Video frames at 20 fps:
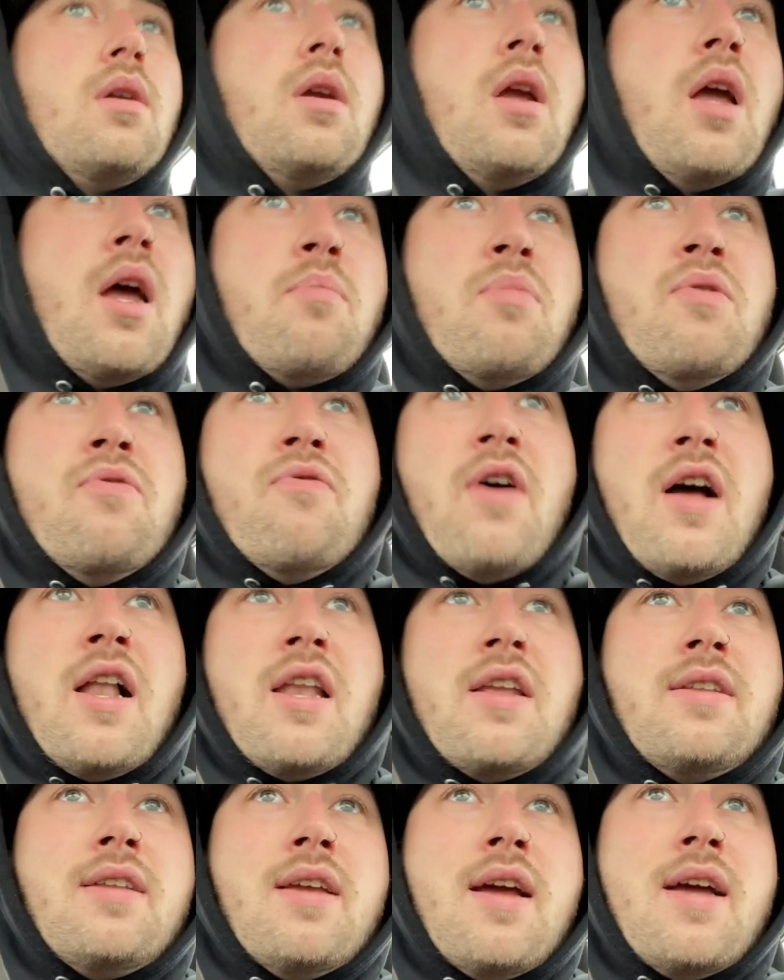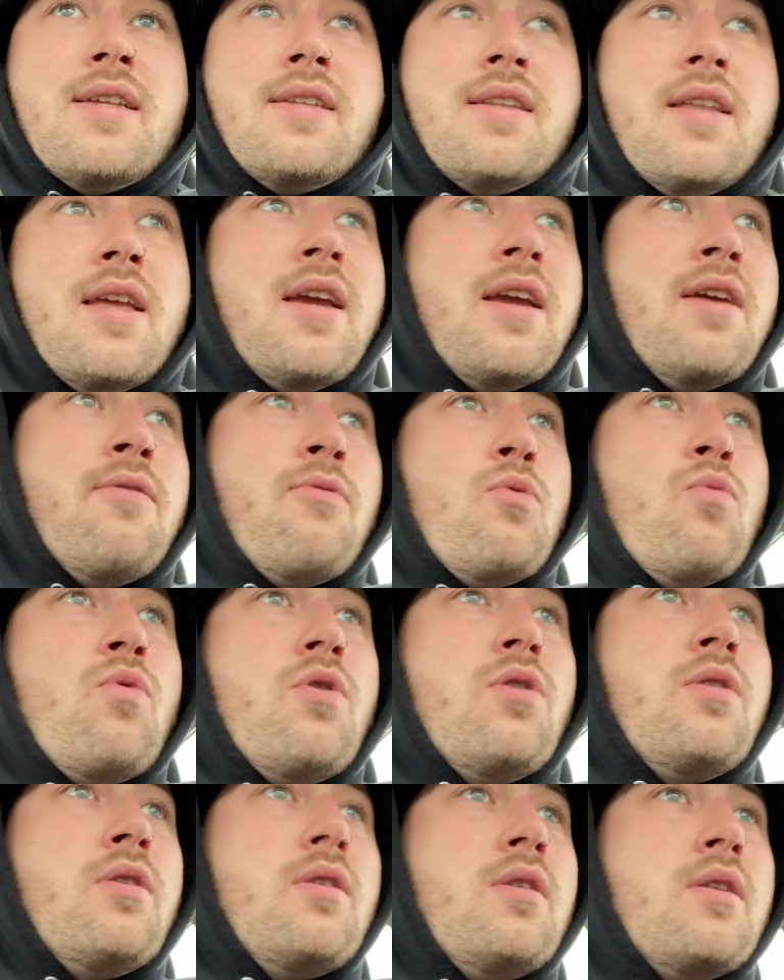Happy Valentine's Day,
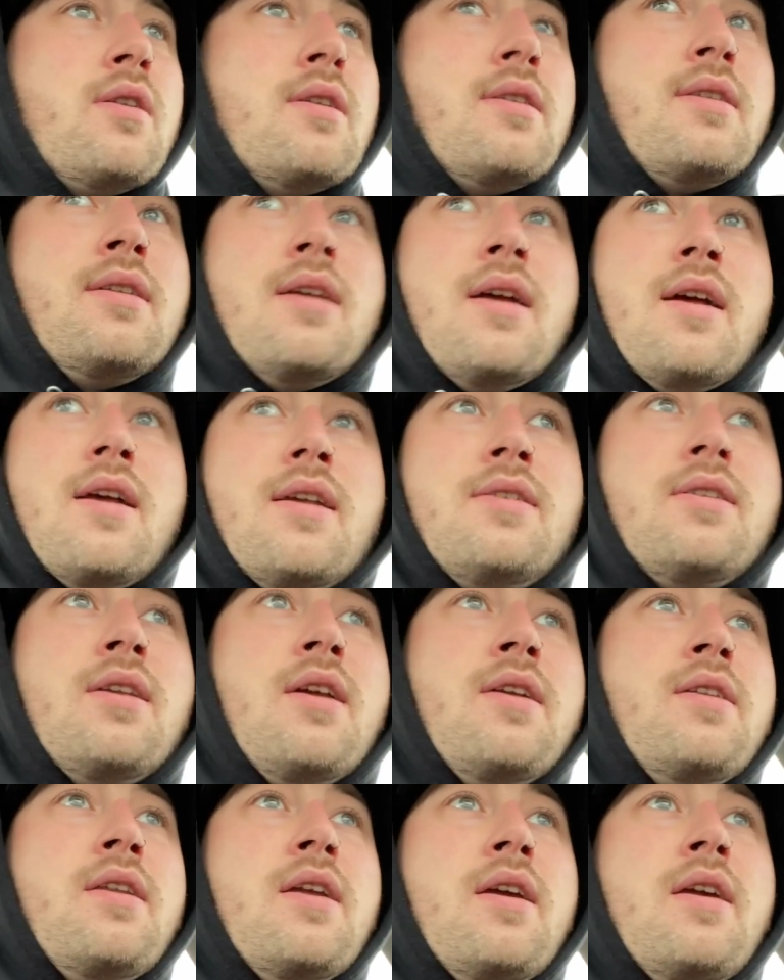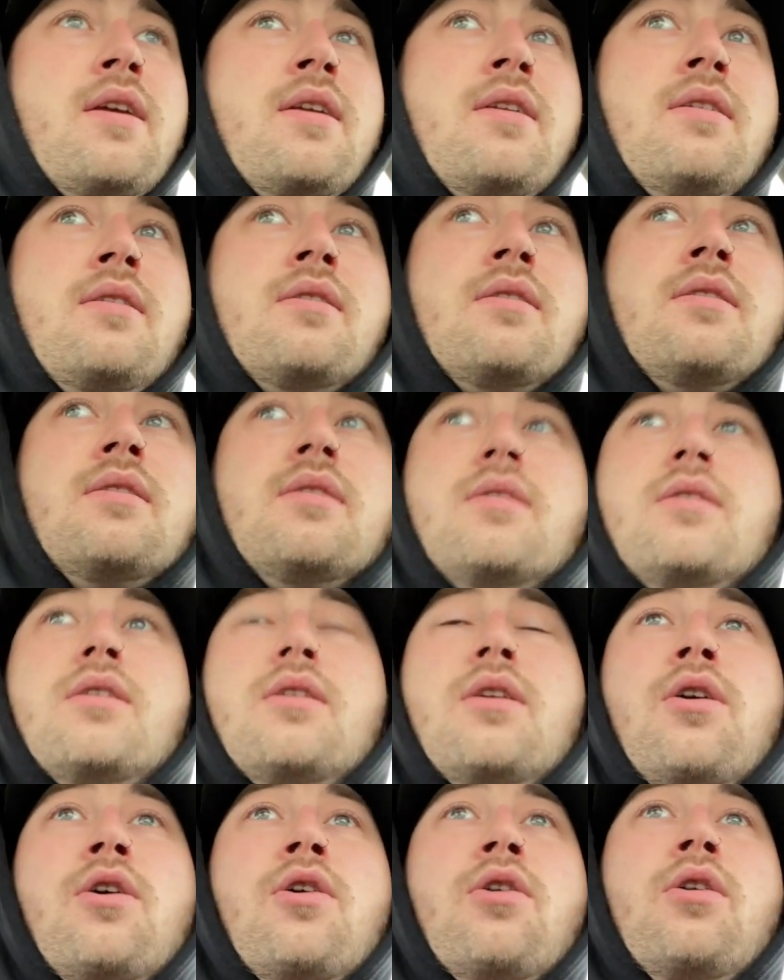everyone. It's uh, Sunday.
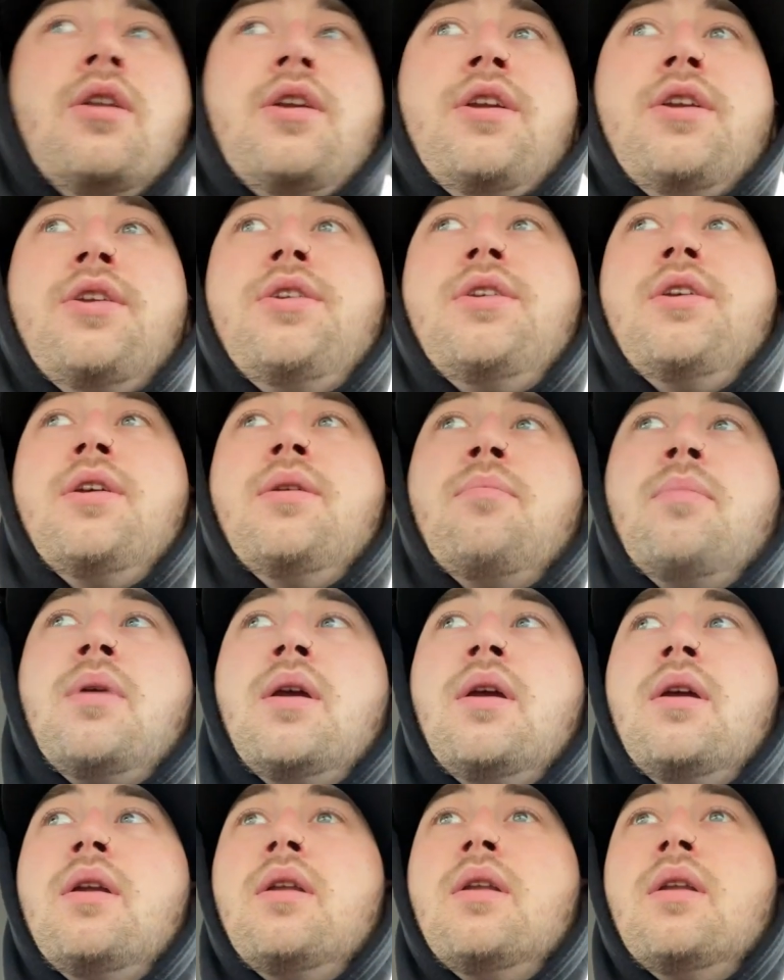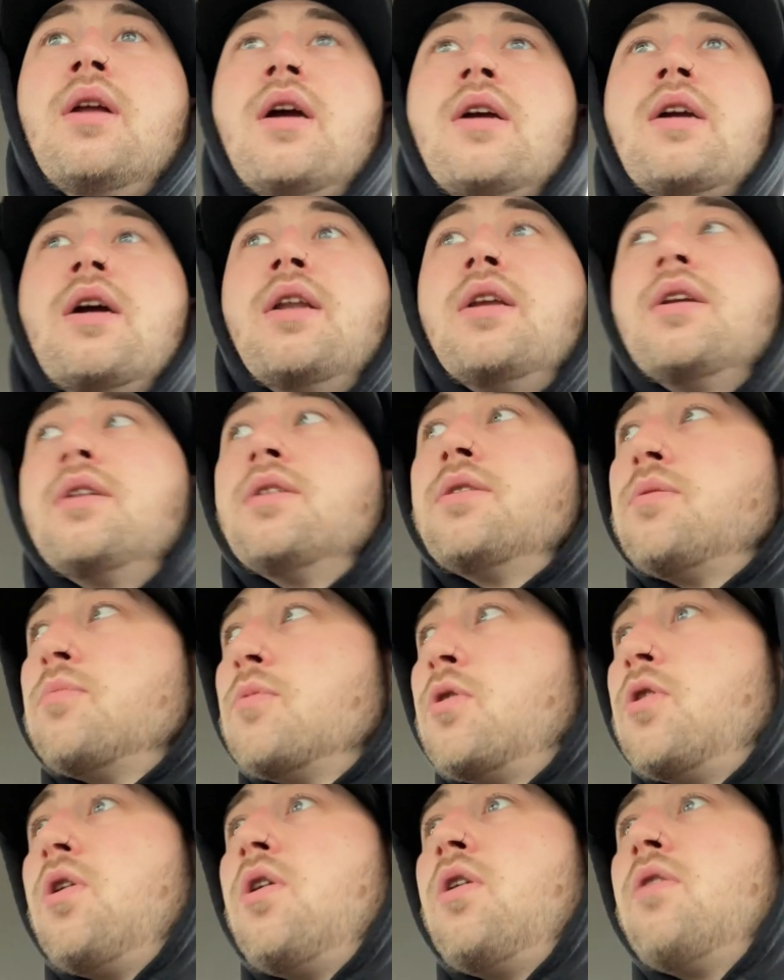Early as shit, man. And I gotta get some
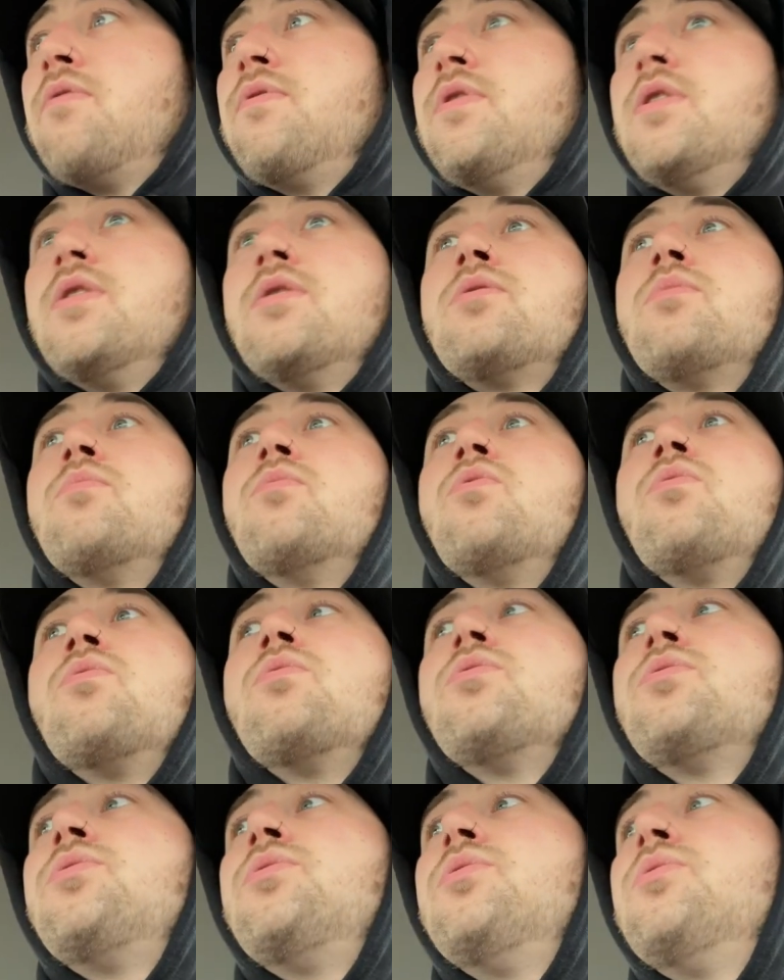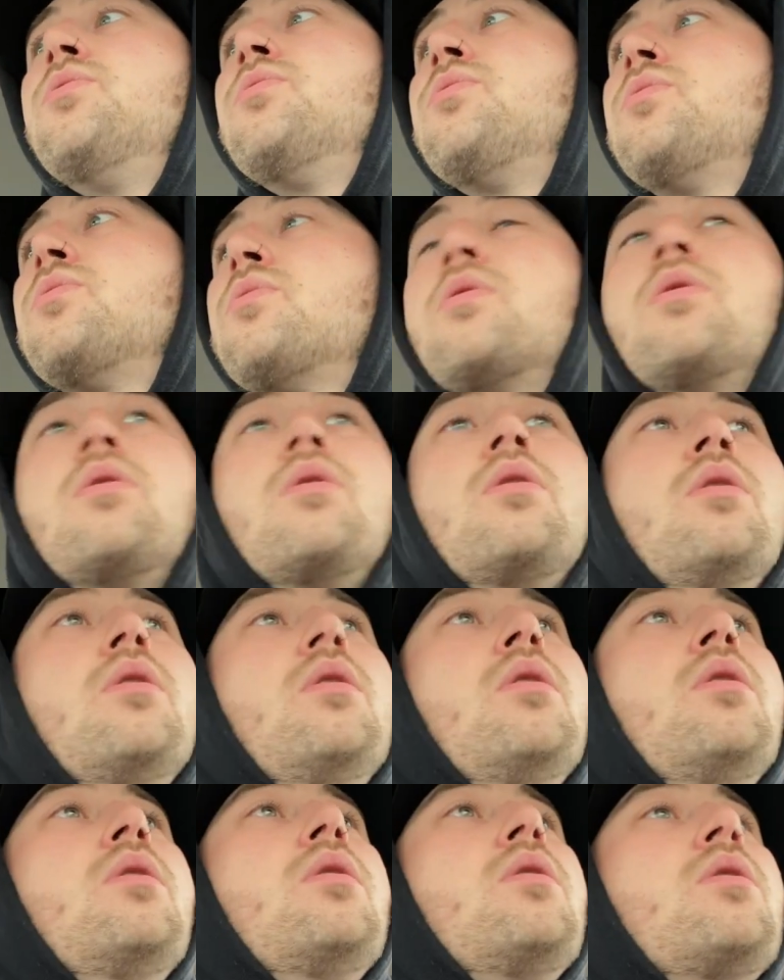coffee and some orange juice.
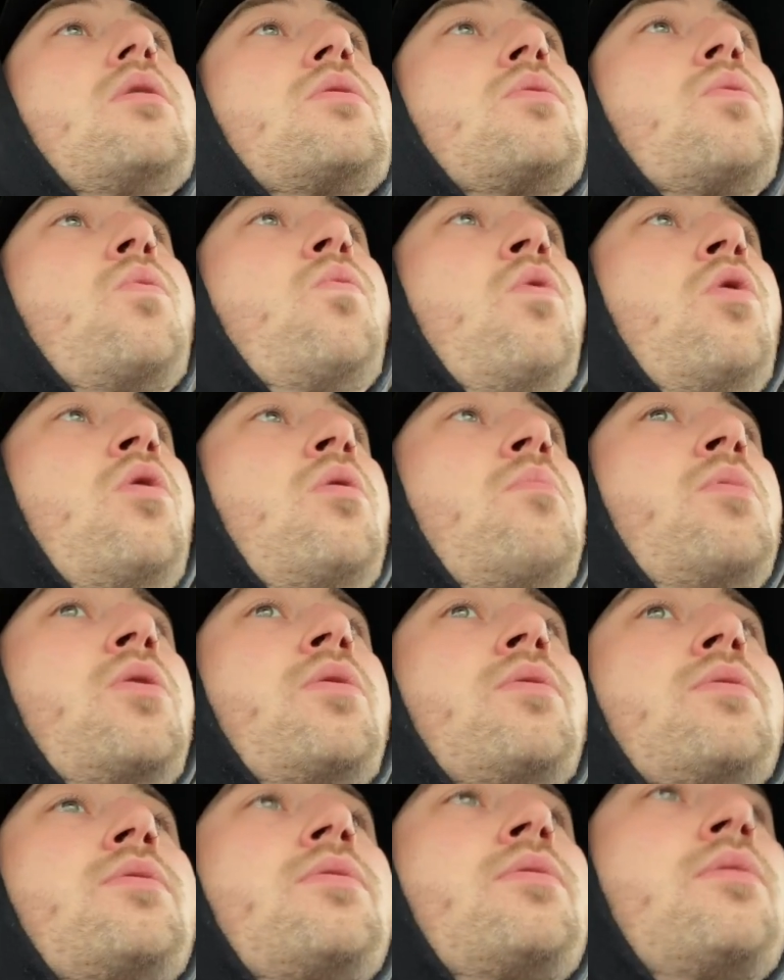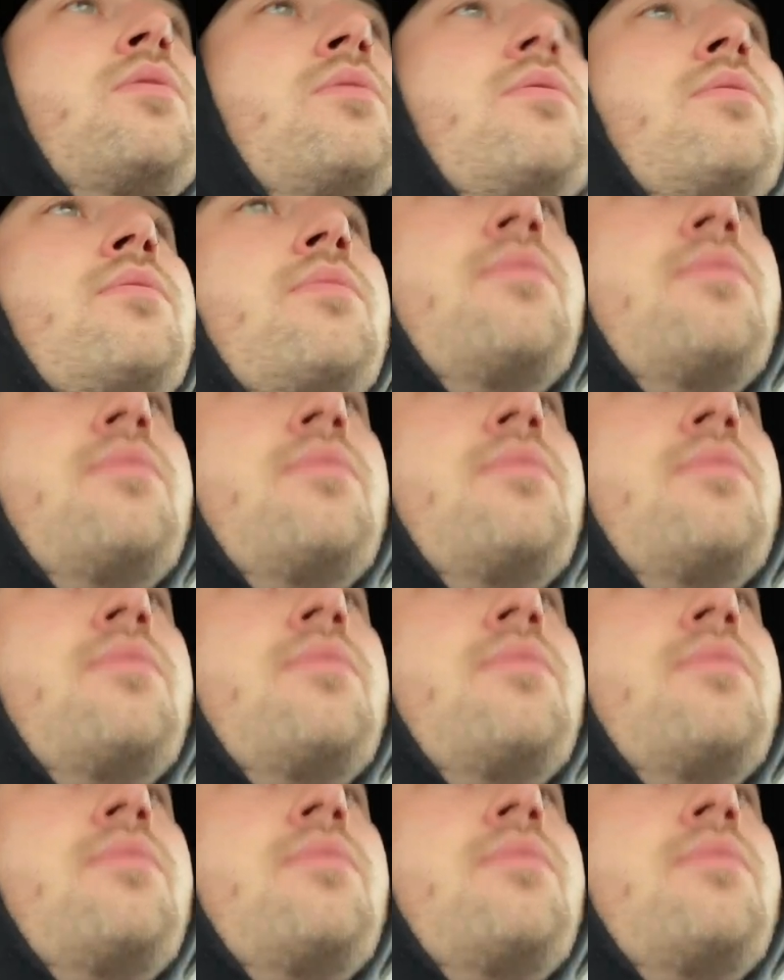It's Walmart, so